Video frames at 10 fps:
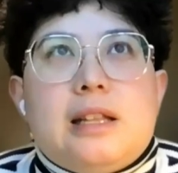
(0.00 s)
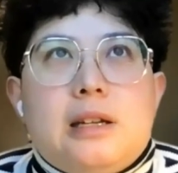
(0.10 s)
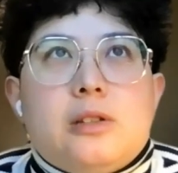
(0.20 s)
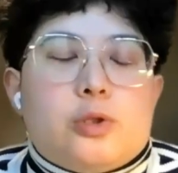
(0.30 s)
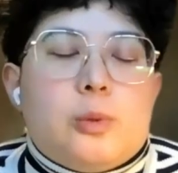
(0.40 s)
that
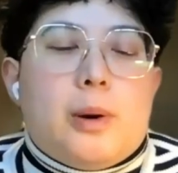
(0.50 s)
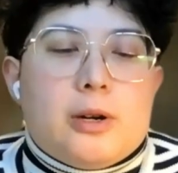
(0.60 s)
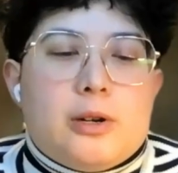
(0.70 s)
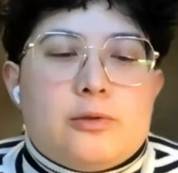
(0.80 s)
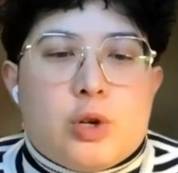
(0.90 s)
is also
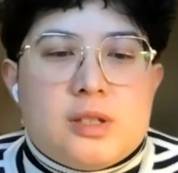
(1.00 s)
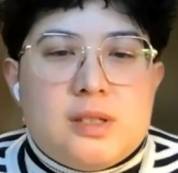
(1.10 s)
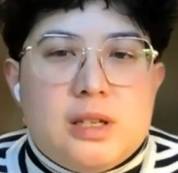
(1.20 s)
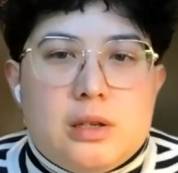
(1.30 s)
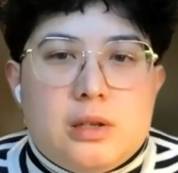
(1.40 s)
part of
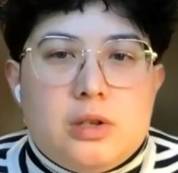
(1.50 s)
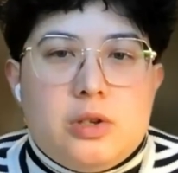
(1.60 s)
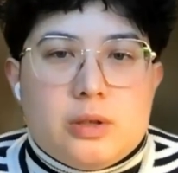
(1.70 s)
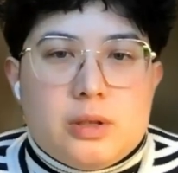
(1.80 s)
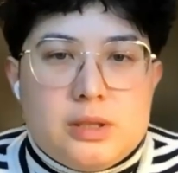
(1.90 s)
trusting
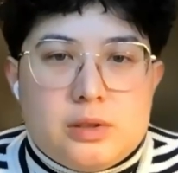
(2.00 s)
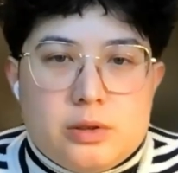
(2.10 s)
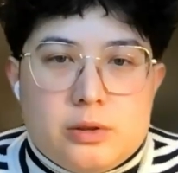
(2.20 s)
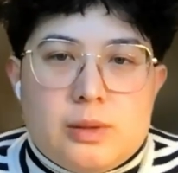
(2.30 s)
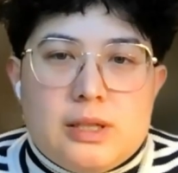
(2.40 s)
your
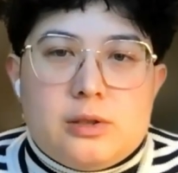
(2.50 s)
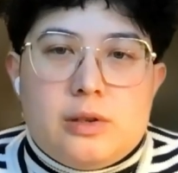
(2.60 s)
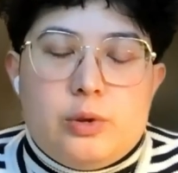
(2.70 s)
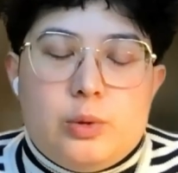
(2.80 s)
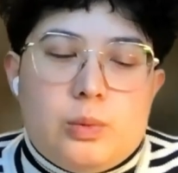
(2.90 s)
listeners, right? So
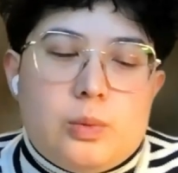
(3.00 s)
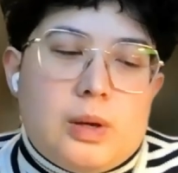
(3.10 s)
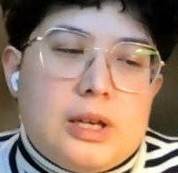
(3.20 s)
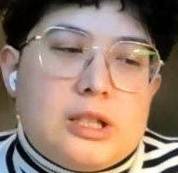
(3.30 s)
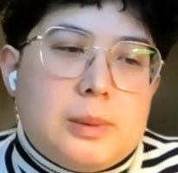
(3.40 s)
if you
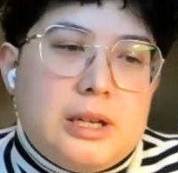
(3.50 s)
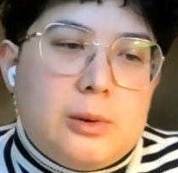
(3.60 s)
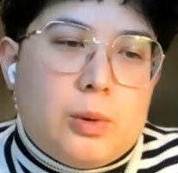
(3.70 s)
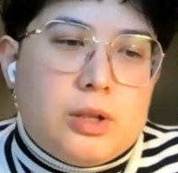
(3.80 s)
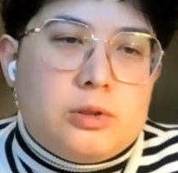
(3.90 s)
explain
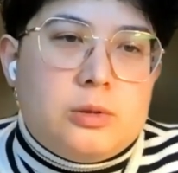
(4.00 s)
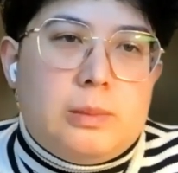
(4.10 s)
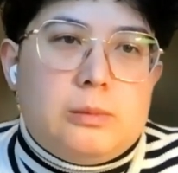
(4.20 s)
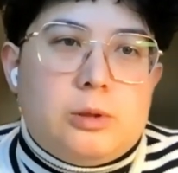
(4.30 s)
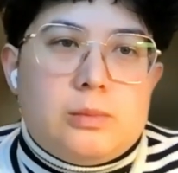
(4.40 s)
it once,
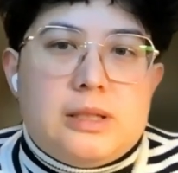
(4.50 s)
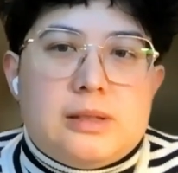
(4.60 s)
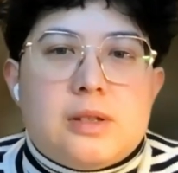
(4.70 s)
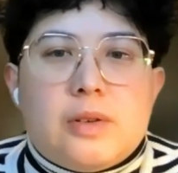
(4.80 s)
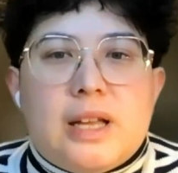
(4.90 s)
you don't
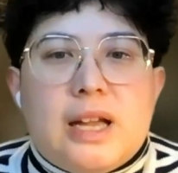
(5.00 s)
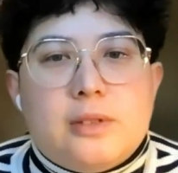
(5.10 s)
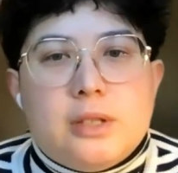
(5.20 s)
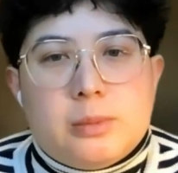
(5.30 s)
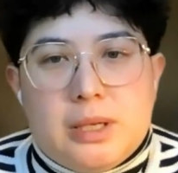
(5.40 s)
necessarily
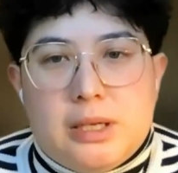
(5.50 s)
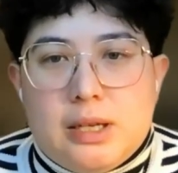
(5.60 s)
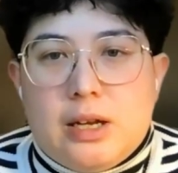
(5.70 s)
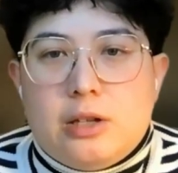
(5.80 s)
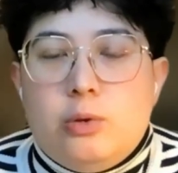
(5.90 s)
have to explain it
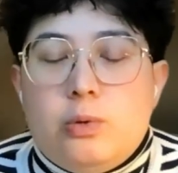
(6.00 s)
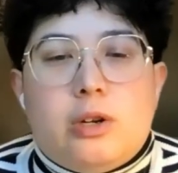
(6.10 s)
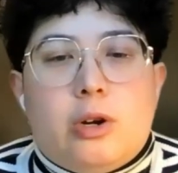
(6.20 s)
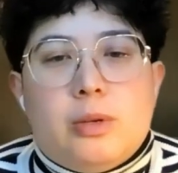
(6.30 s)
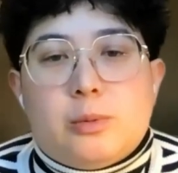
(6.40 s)
again. You
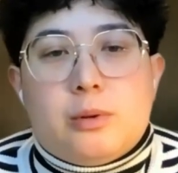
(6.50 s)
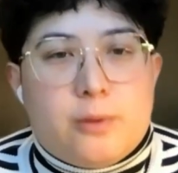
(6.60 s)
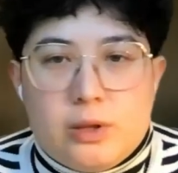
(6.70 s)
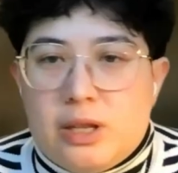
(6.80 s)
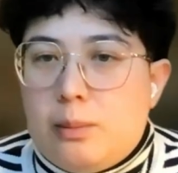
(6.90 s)
can always
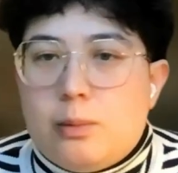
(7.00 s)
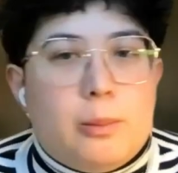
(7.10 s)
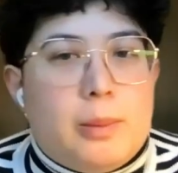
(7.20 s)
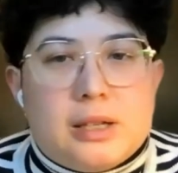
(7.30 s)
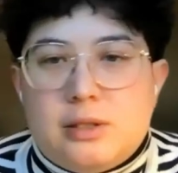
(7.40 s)
refer them,
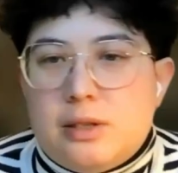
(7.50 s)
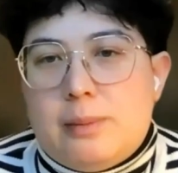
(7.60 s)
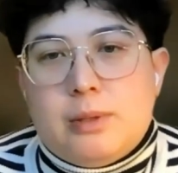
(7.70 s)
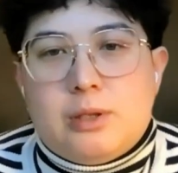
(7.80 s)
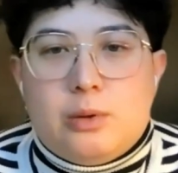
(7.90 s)
go back to
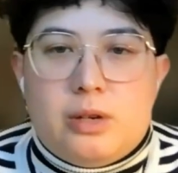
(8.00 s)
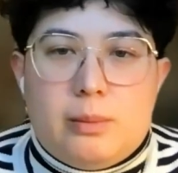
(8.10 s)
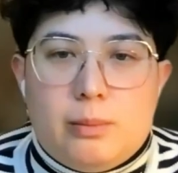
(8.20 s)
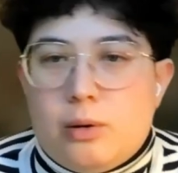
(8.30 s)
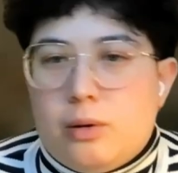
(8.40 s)
episode
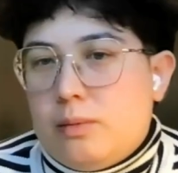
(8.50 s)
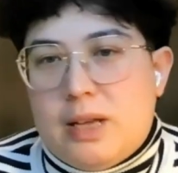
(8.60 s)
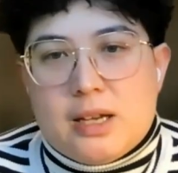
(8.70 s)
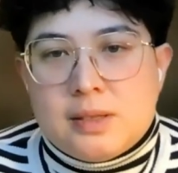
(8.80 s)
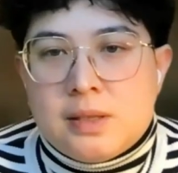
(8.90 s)
number
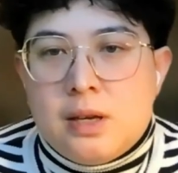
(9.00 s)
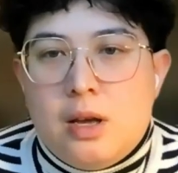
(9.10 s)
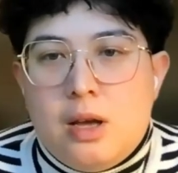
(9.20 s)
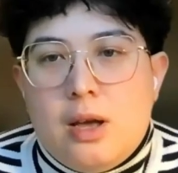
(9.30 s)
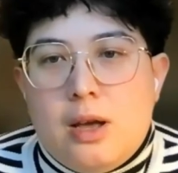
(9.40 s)
X,
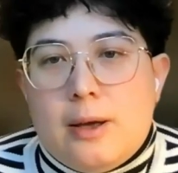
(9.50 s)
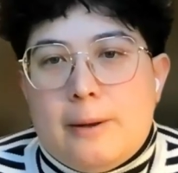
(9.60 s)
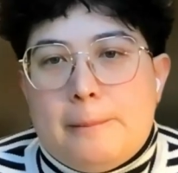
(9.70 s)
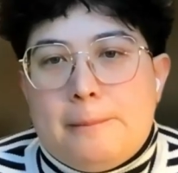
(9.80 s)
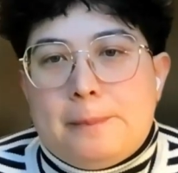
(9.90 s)

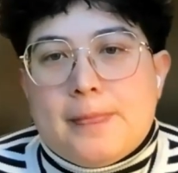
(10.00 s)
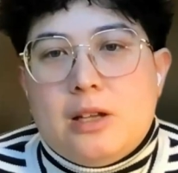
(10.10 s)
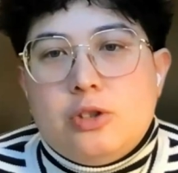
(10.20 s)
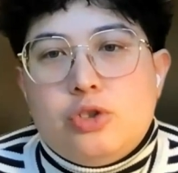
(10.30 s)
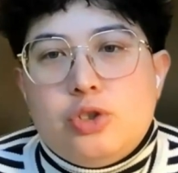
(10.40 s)
um,
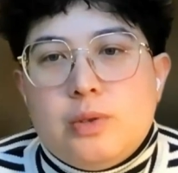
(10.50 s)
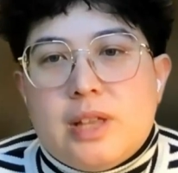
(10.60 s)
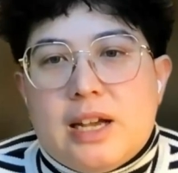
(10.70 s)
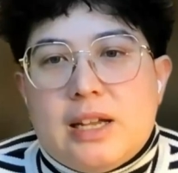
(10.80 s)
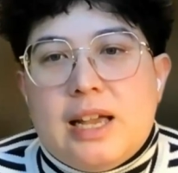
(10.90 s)
and do
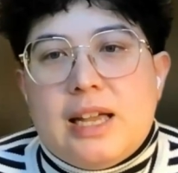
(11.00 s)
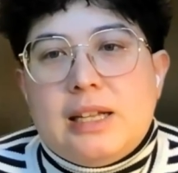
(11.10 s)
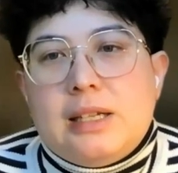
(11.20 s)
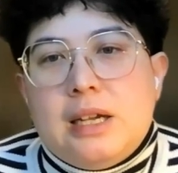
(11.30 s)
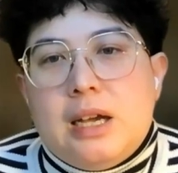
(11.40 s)
that.
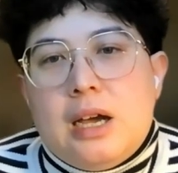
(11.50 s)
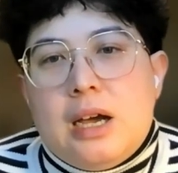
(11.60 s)
And